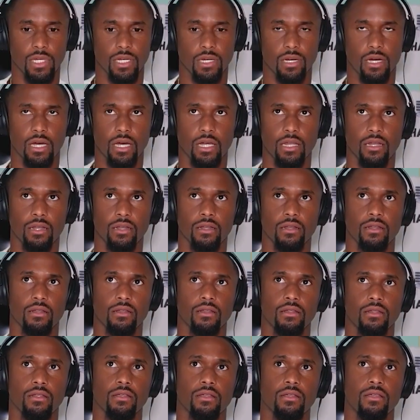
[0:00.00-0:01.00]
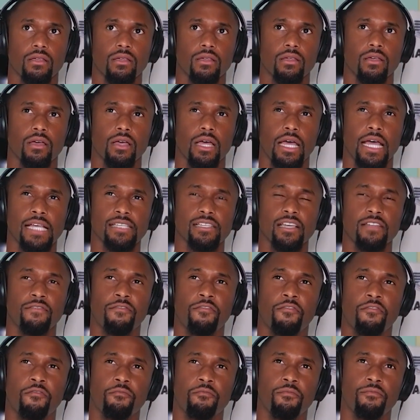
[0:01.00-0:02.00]
And is
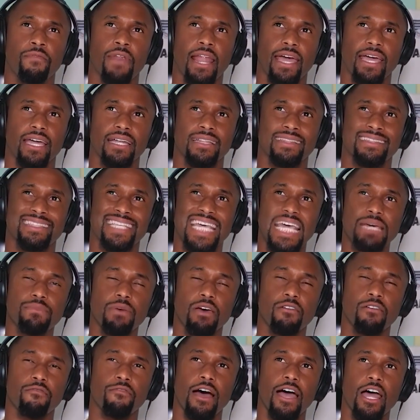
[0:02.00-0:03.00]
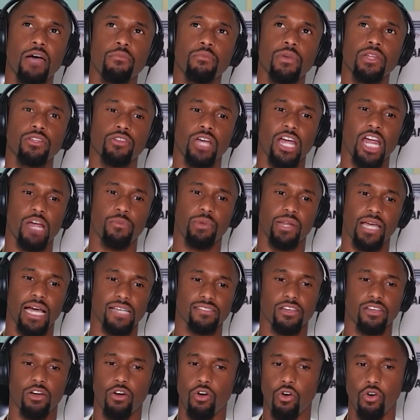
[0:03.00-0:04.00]
it like a team environment, or everybody
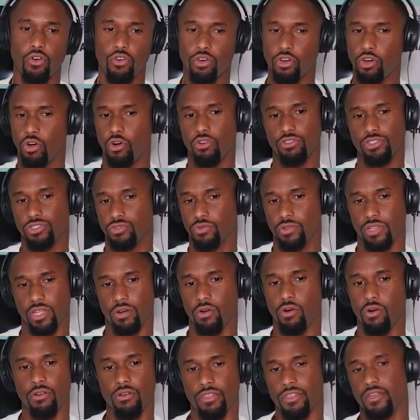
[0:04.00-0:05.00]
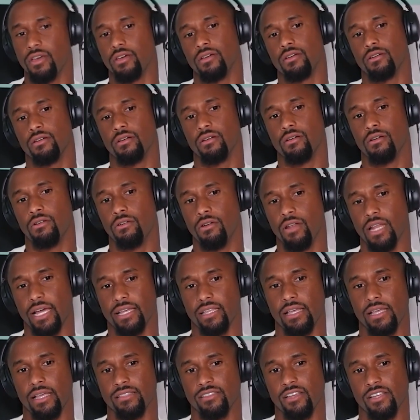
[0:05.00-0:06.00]
has their own coach doing their own thing? Or
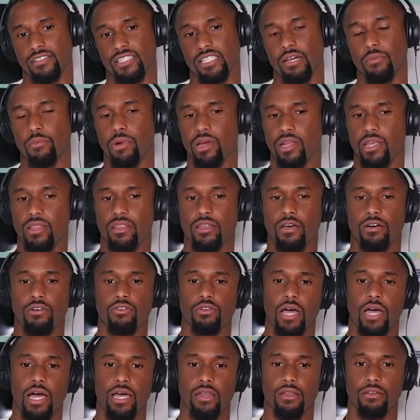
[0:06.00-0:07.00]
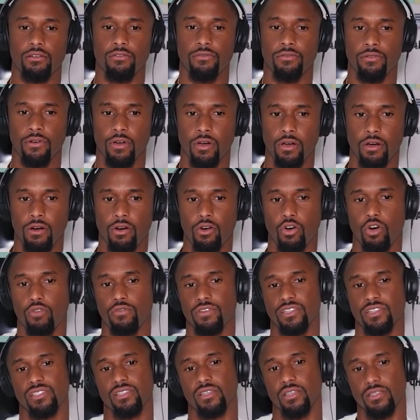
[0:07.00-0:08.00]
like is there somebody there who kind of
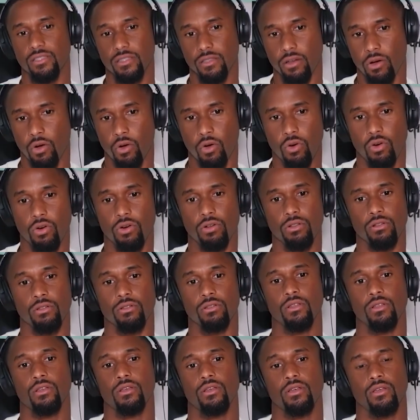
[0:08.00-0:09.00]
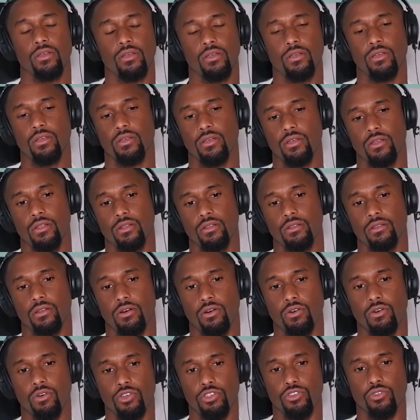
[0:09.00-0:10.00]
oversees the whole
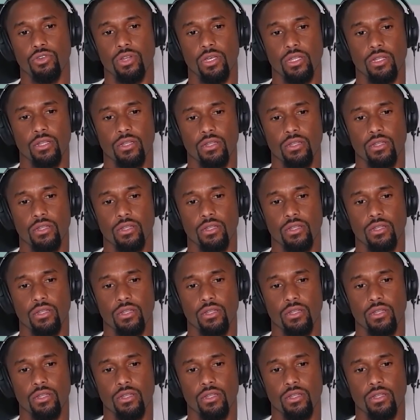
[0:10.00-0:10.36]
unit?